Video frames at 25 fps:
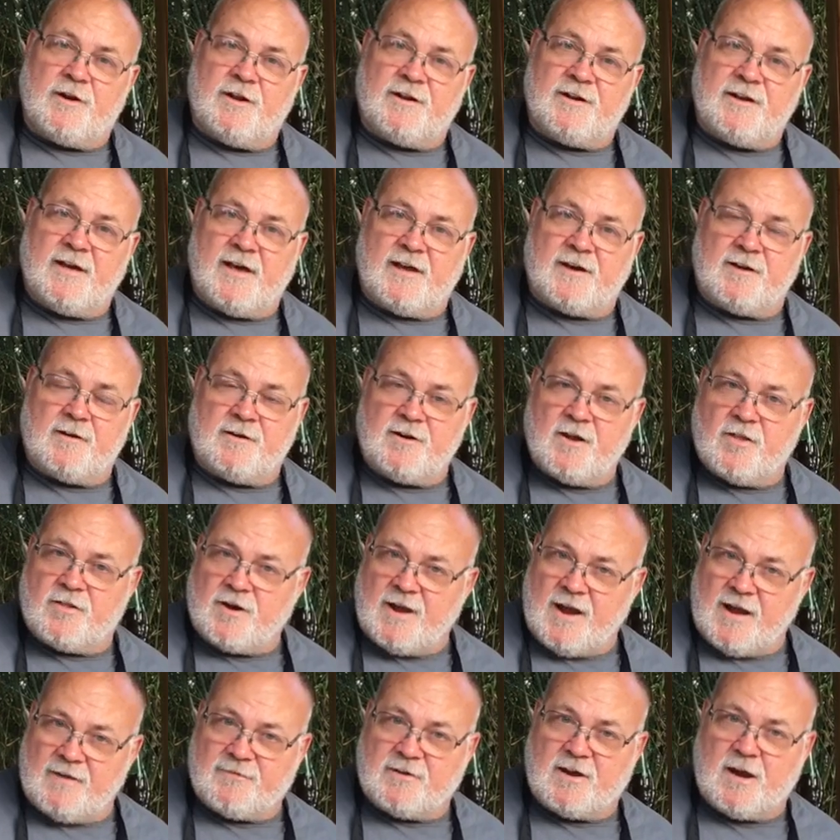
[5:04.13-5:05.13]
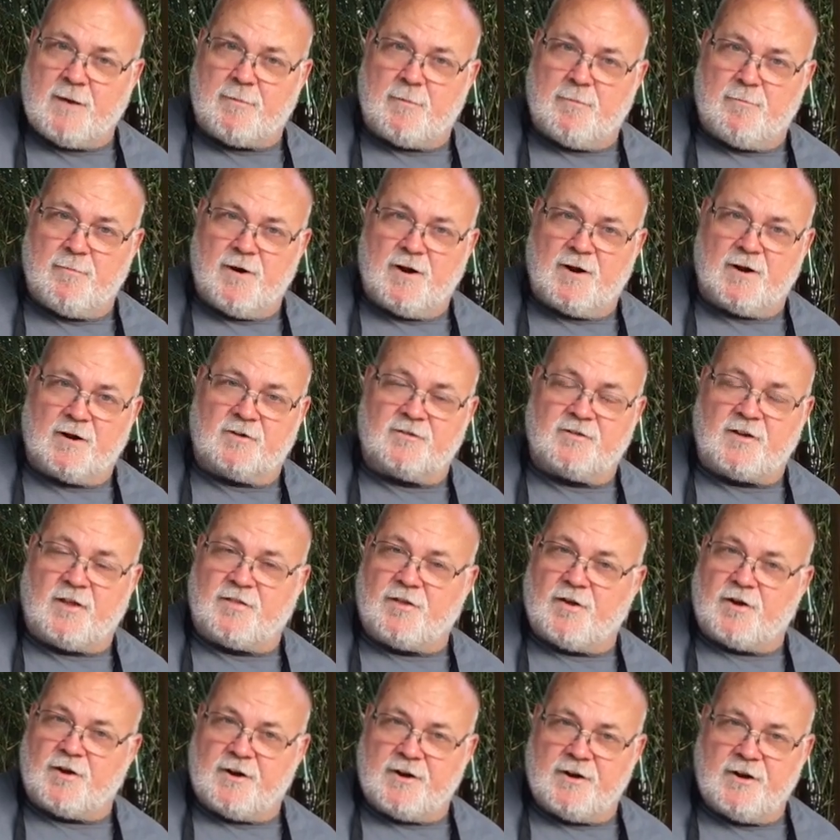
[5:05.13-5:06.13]
ahead and added another half cup of butter because I
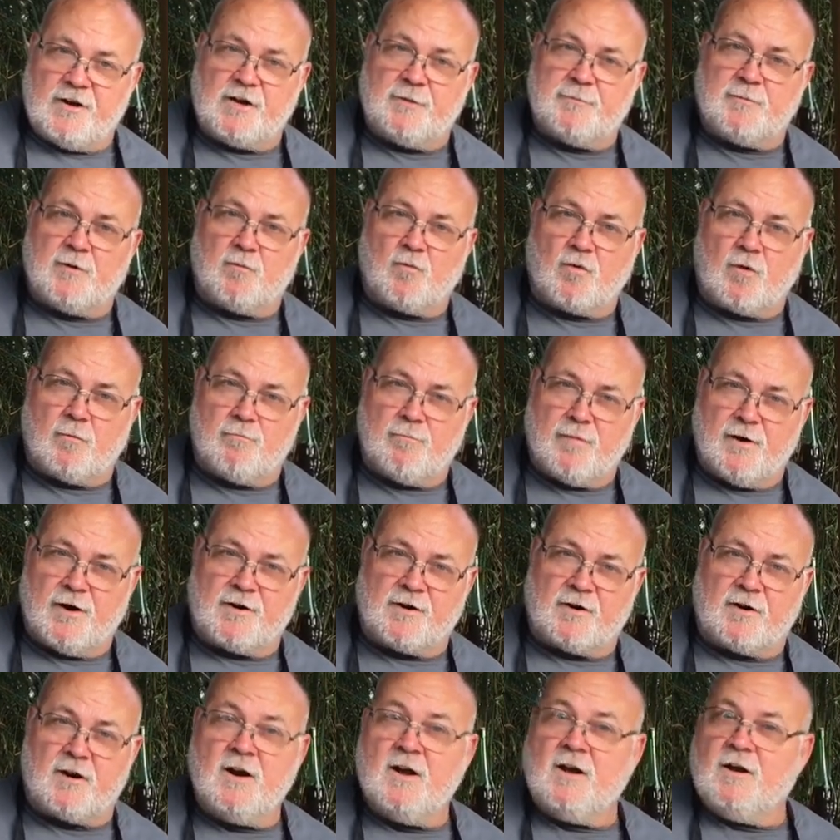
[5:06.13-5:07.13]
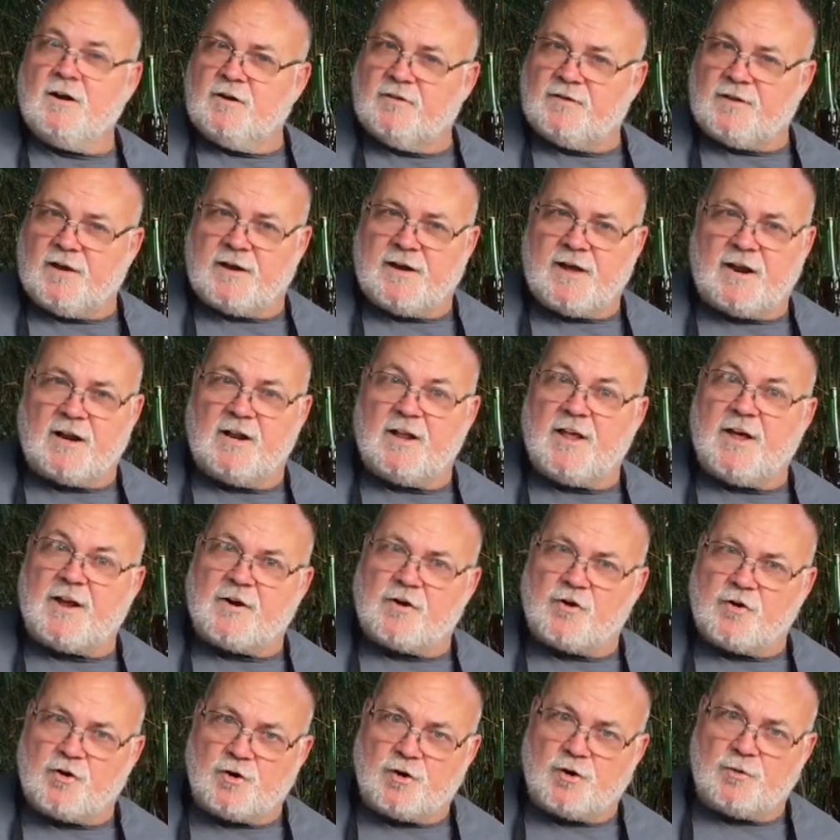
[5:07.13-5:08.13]
thought it needed a little bit more butter because I got a lot of
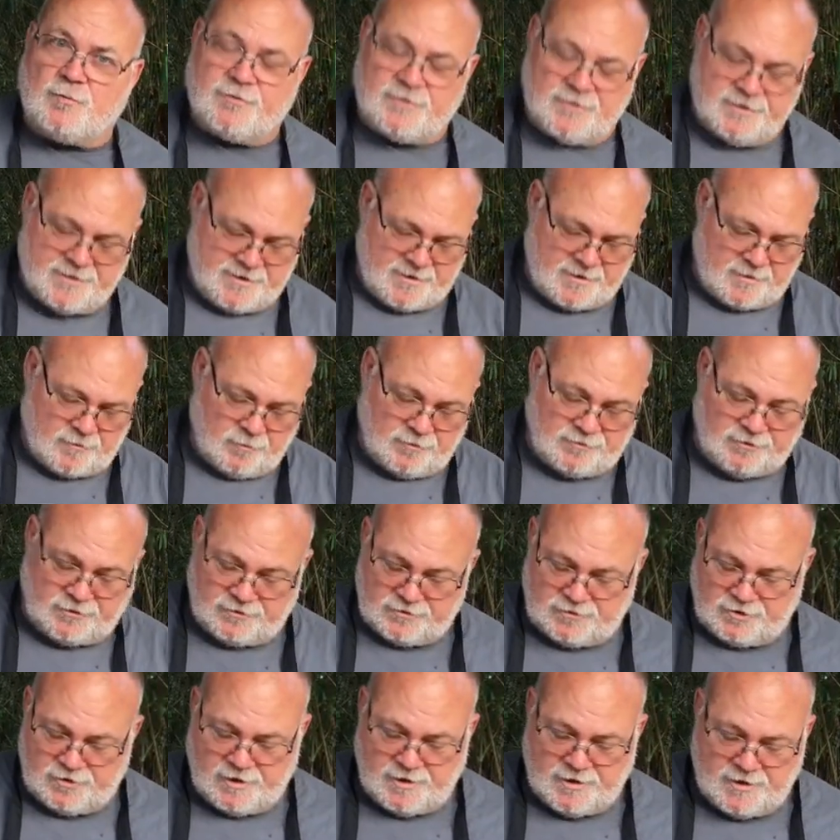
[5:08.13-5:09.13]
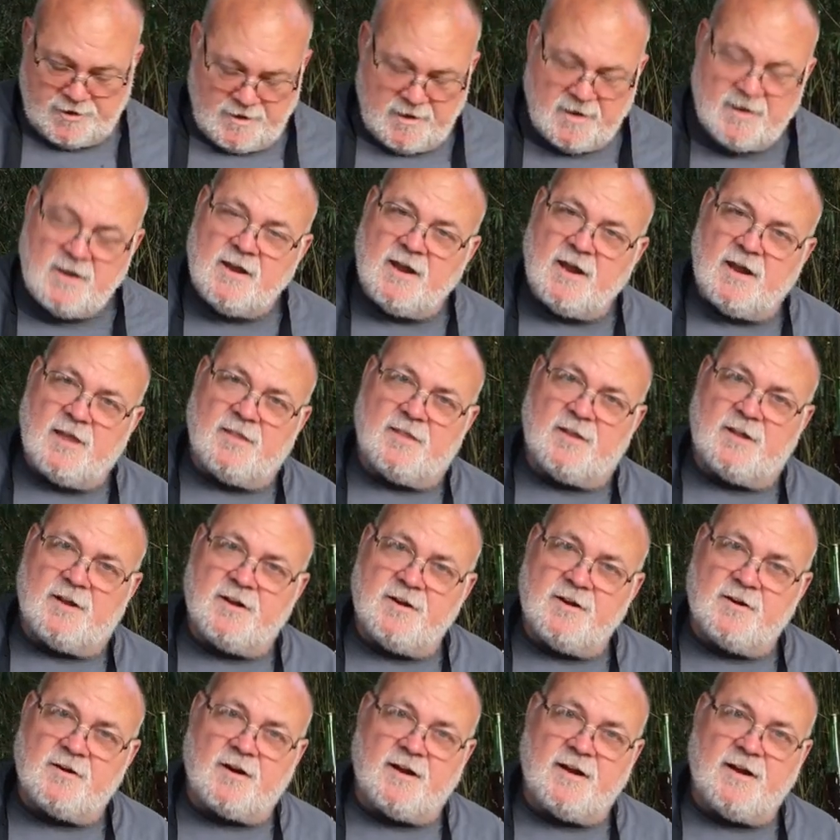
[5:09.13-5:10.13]
herbs in there, which is good. And then
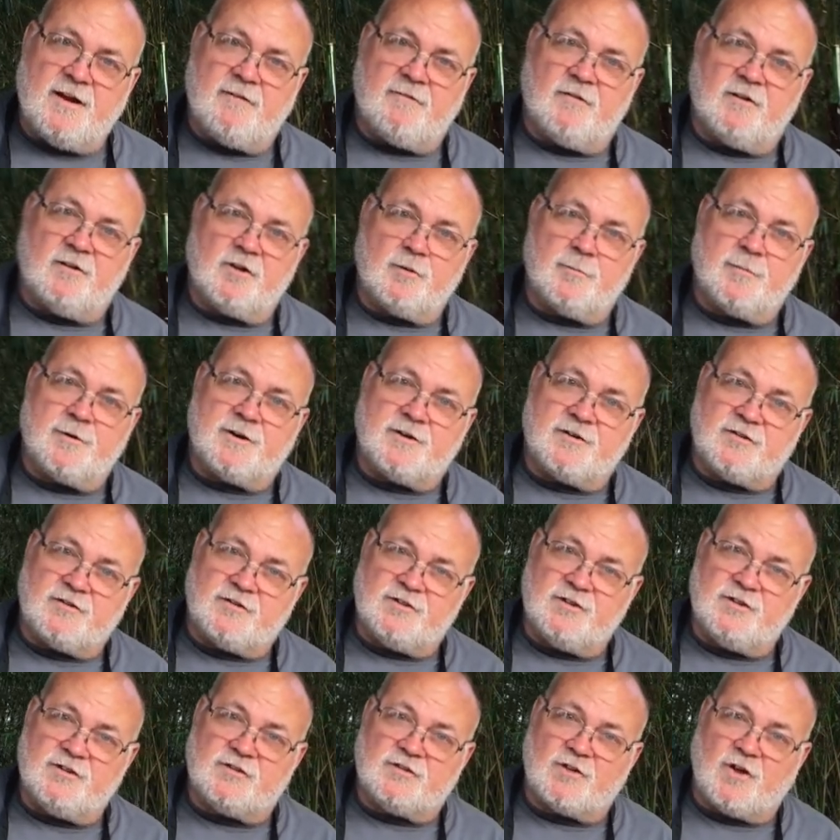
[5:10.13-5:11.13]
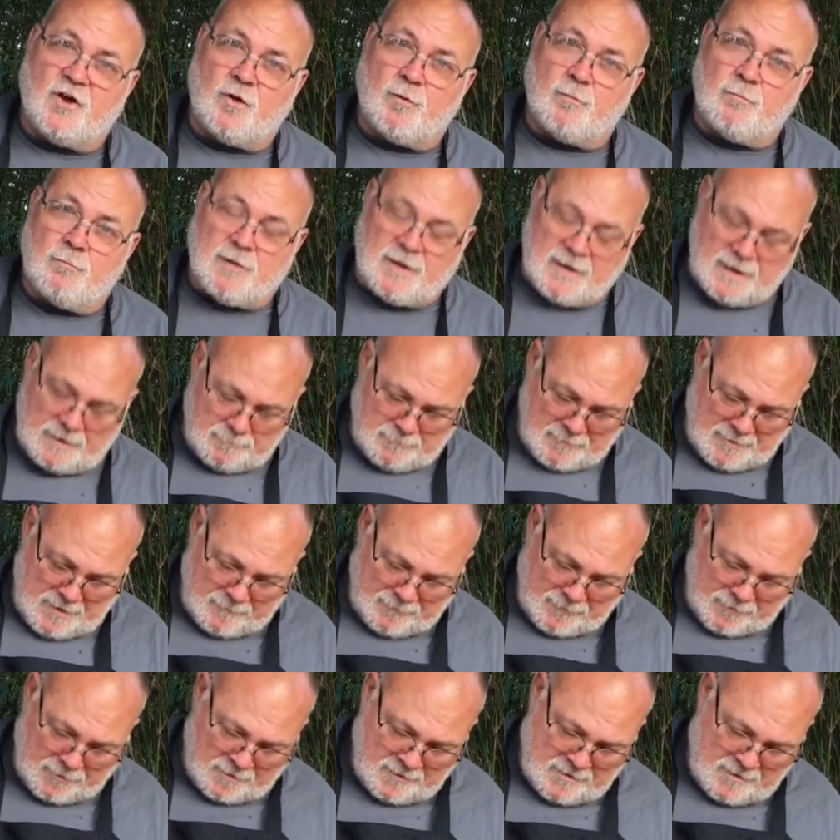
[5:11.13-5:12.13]
here I have a little bit of sea salt and black
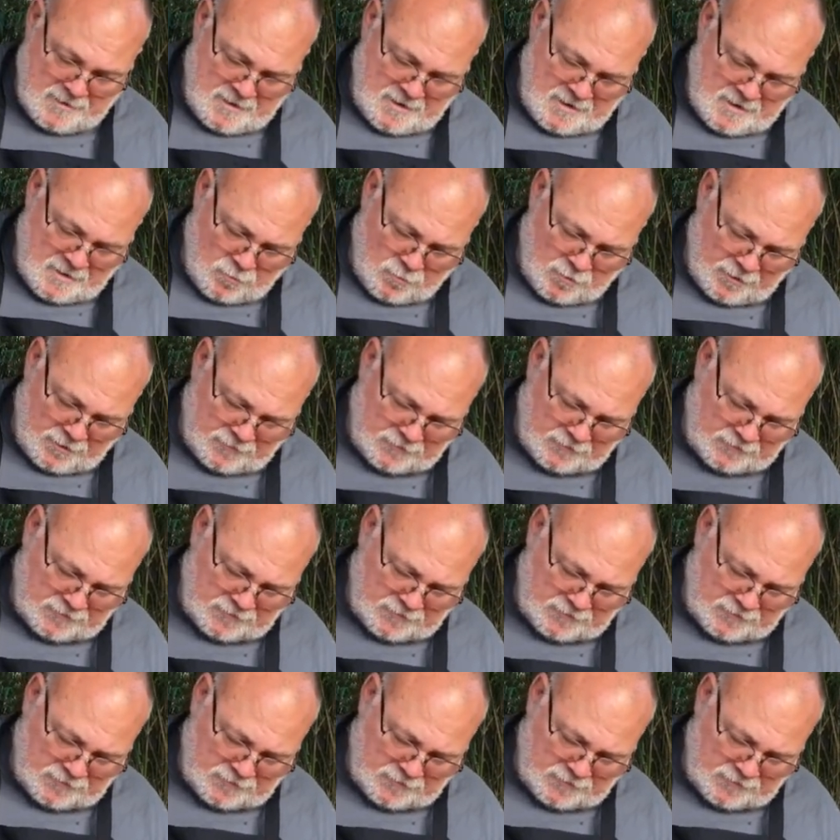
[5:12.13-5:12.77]
pepper. We're going to